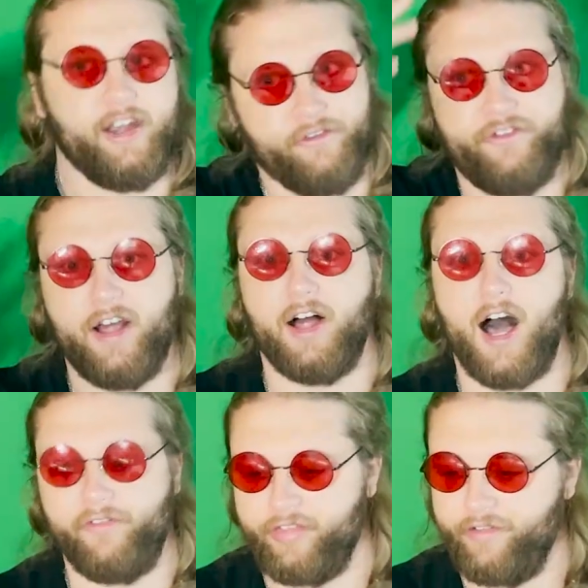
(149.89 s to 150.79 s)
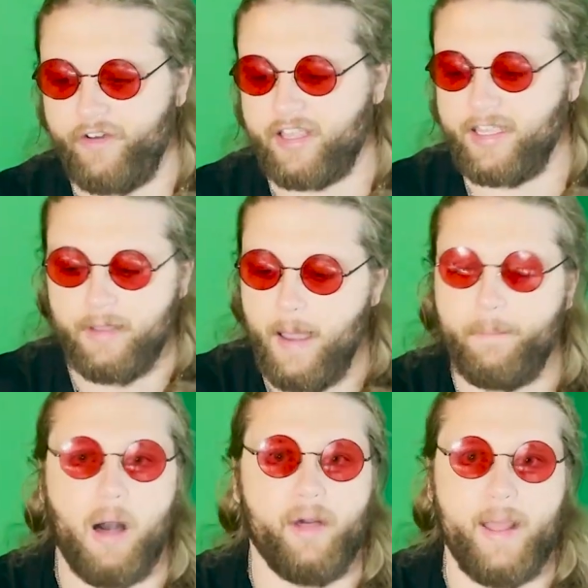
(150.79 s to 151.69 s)
It fell off, and the fucking
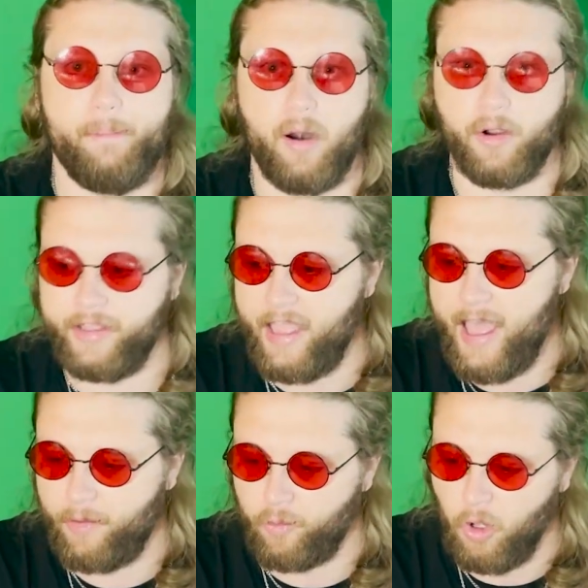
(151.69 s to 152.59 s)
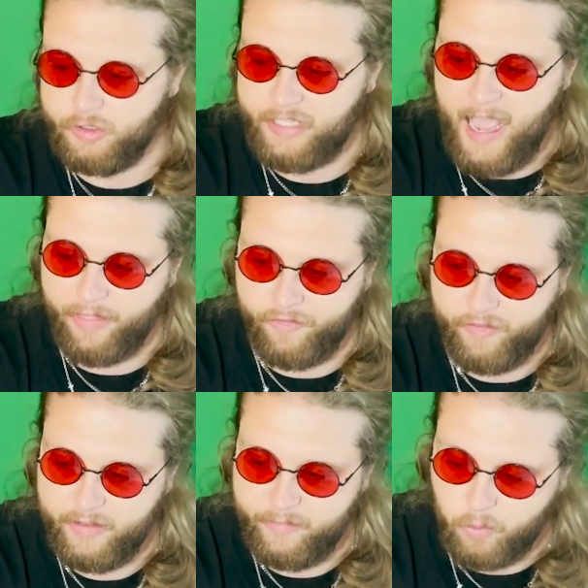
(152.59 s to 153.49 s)
bobblehead broke, and the head rolled down
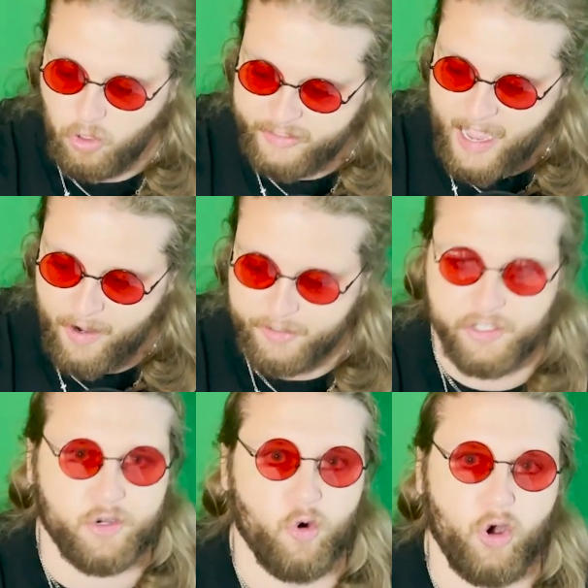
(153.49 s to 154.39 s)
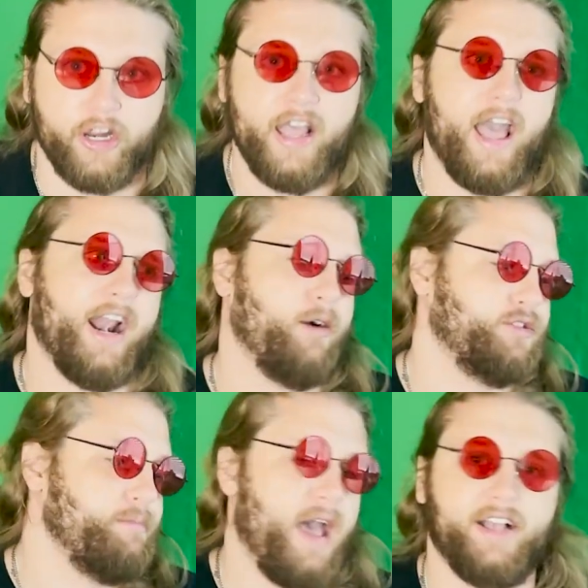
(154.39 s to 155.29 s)
onto the court, and I was
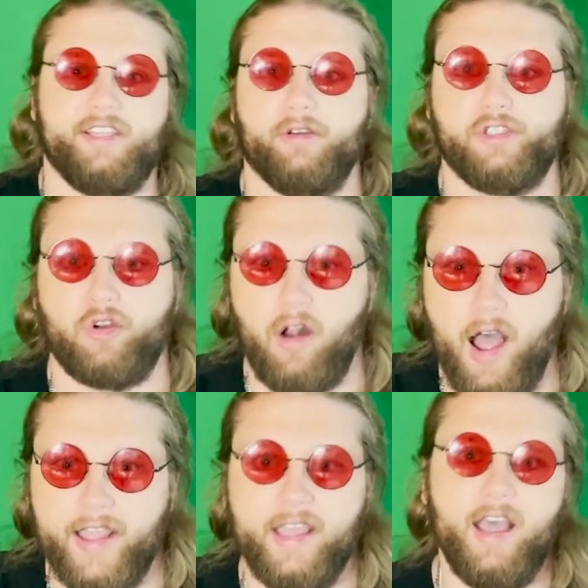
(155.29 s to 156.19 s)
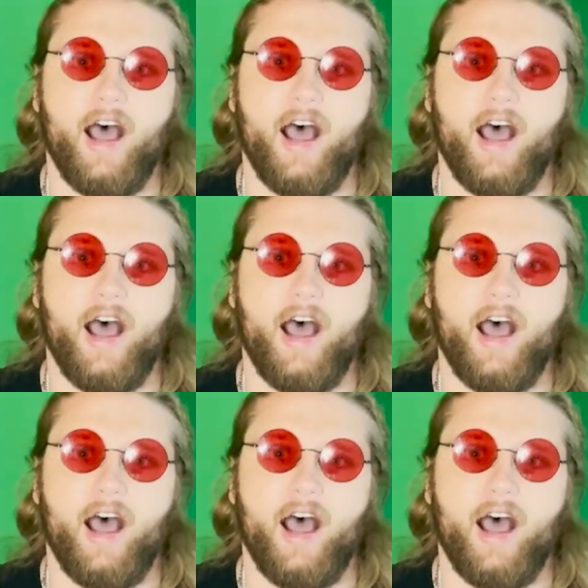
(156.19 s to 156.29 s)
a mess. I was crying.